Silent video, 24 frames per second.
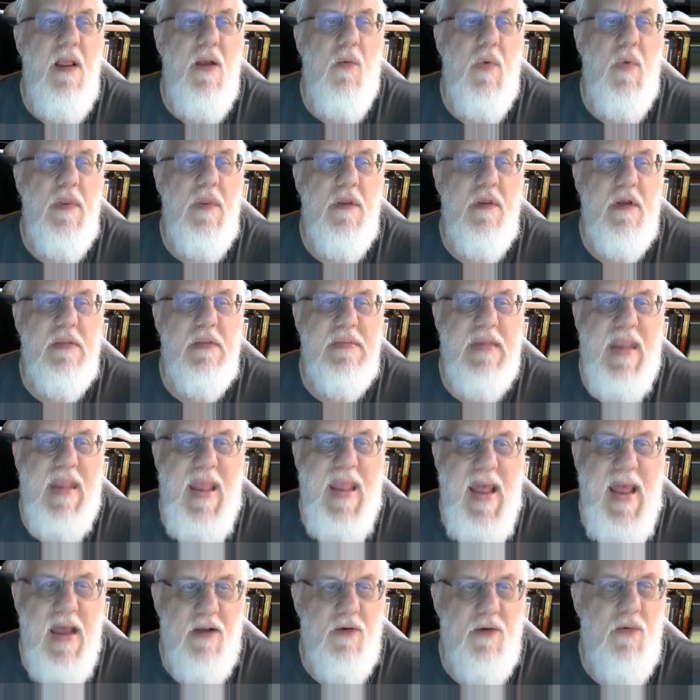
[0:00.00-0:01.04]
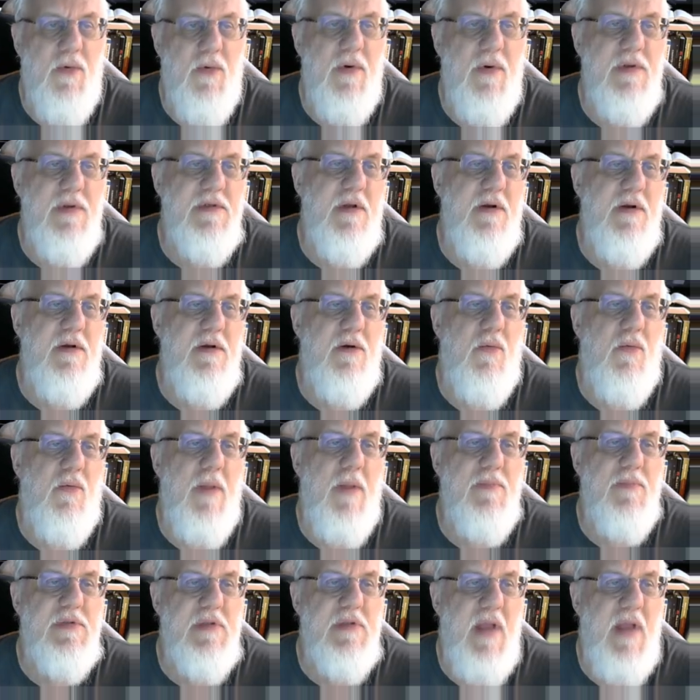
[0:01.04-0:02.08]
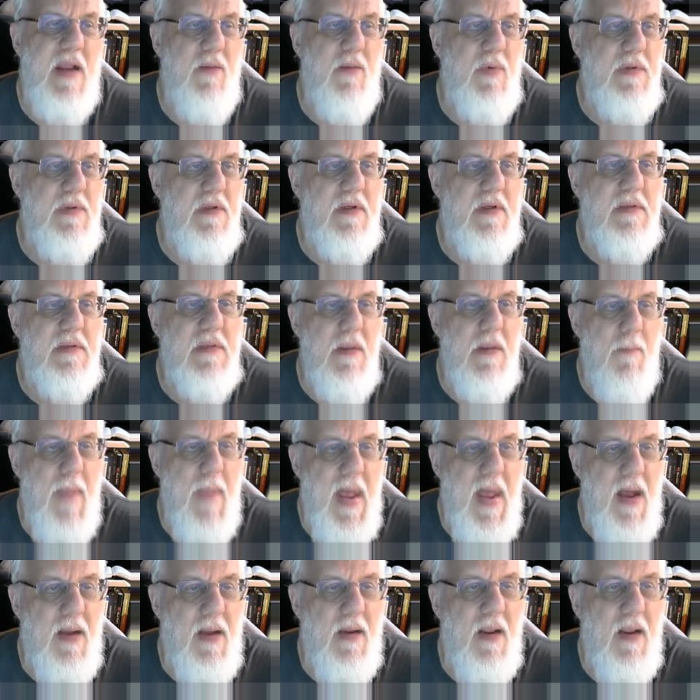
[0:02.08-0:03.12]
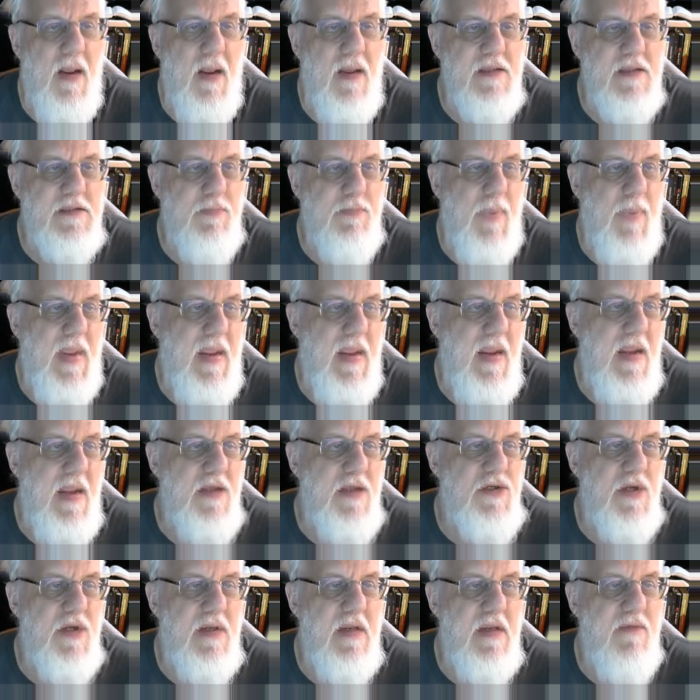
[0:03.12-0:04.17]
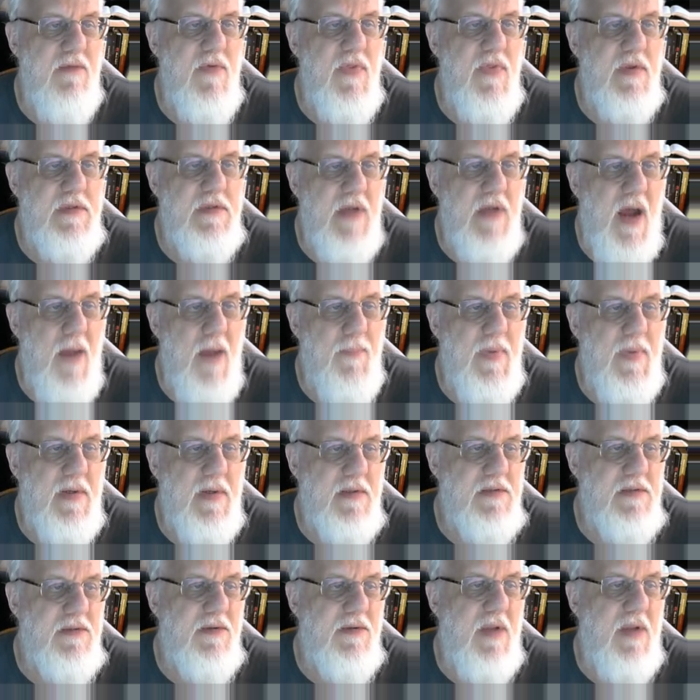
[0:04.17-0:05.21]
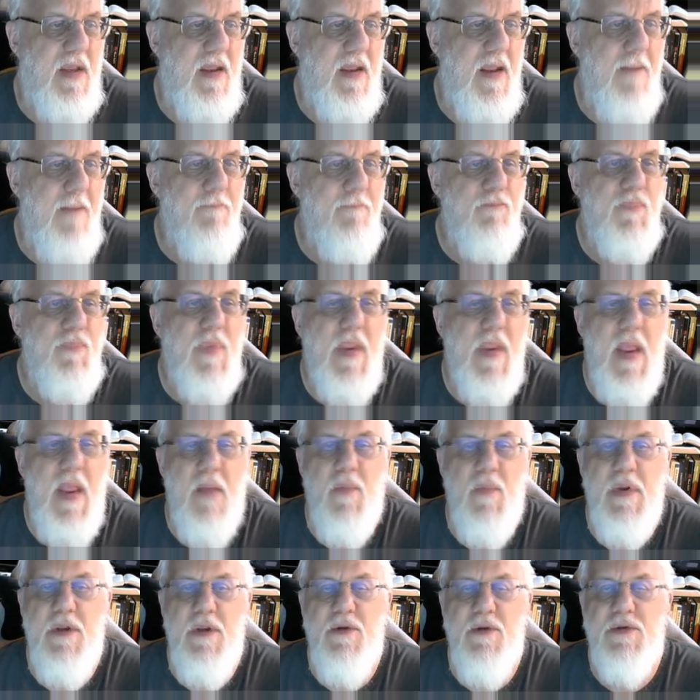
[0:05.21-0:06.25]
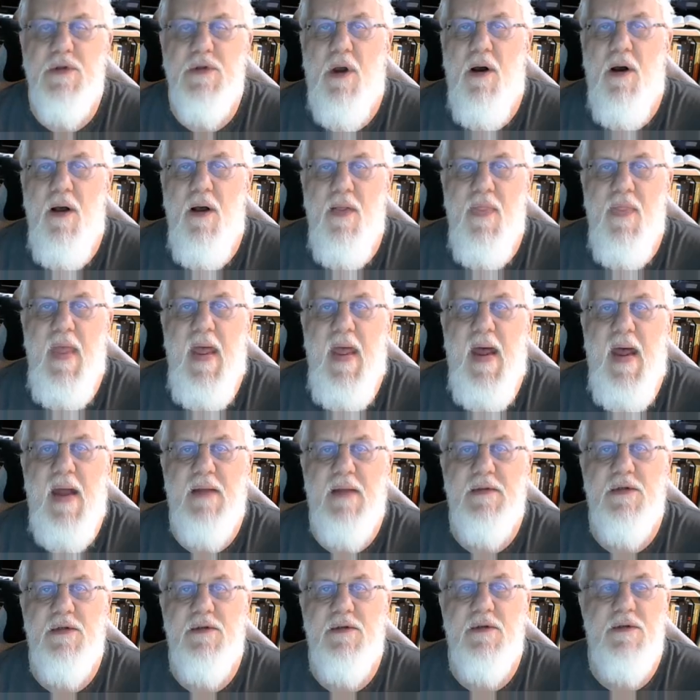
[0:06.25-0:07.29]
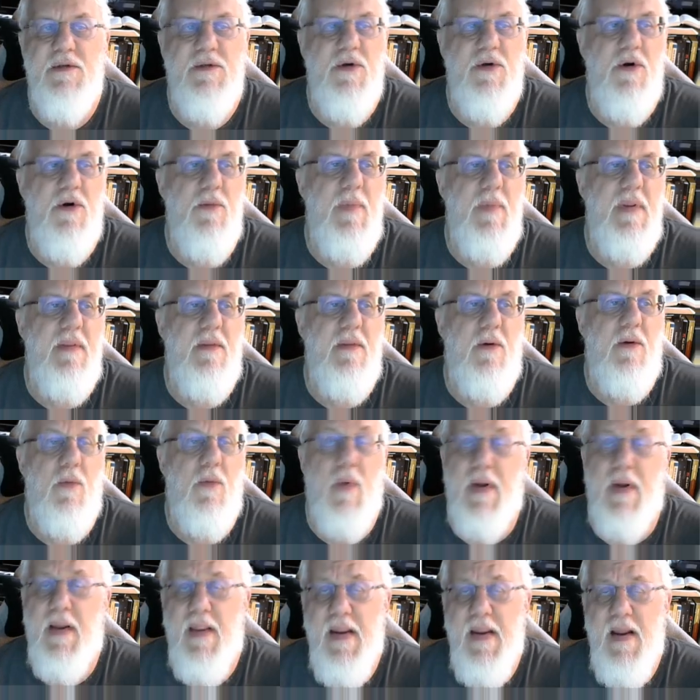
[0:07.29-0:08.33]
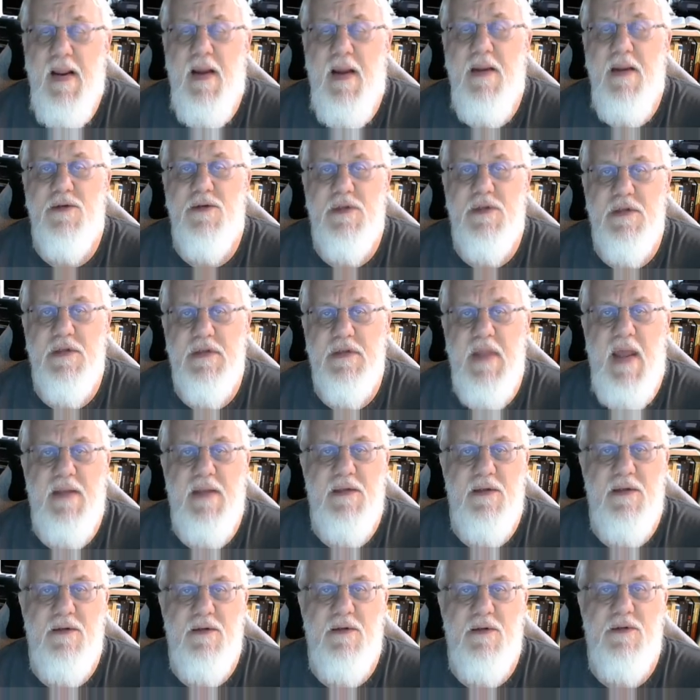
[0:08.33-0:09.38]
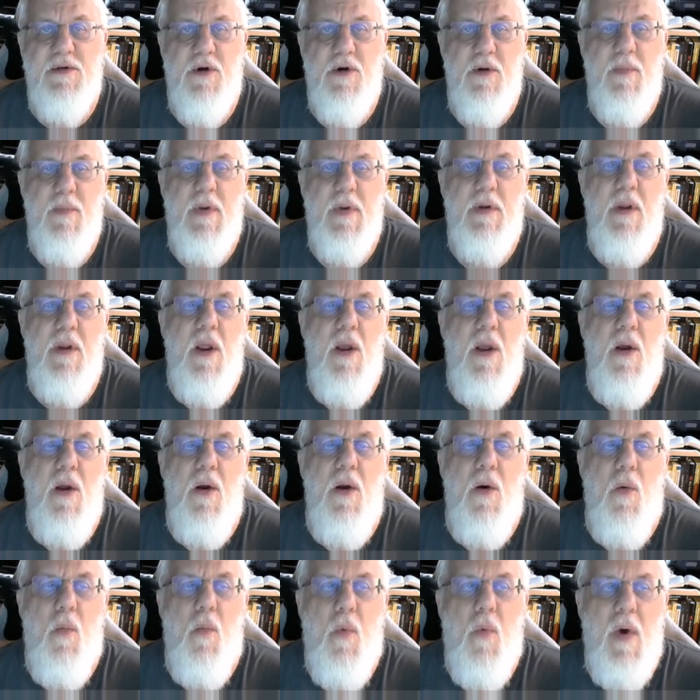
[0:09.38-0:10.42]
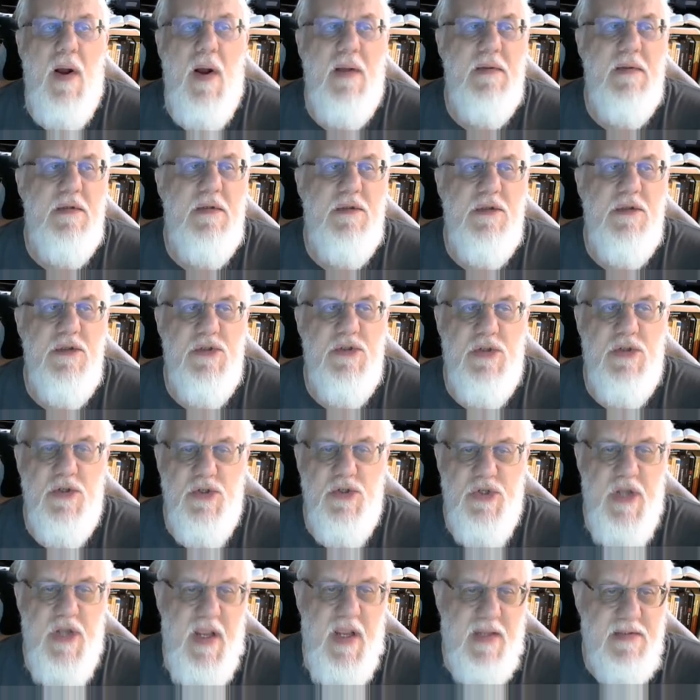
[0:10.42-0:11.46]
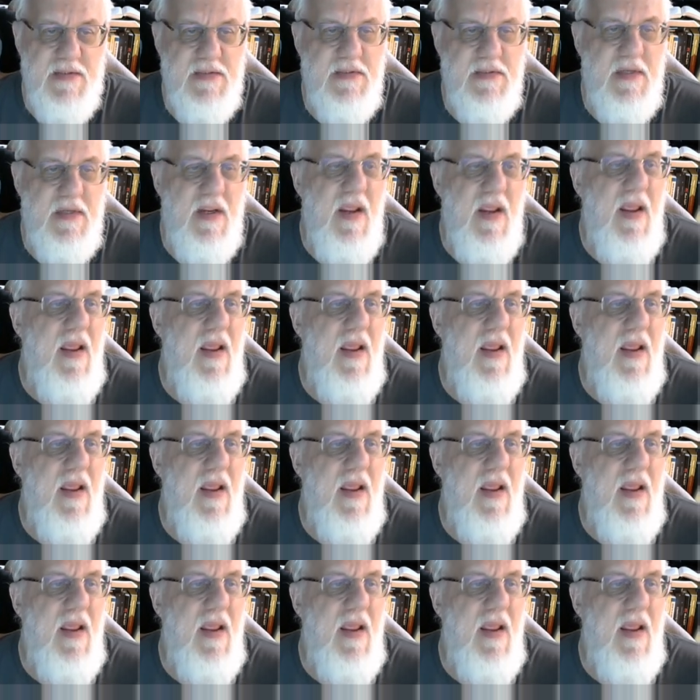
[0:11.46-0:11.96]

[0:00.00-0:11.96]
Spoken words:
We look at the categories on your website. We look at the About Us page and even the topics, okay? And we use all that to determine, or what AI uses that to determine what to suggest.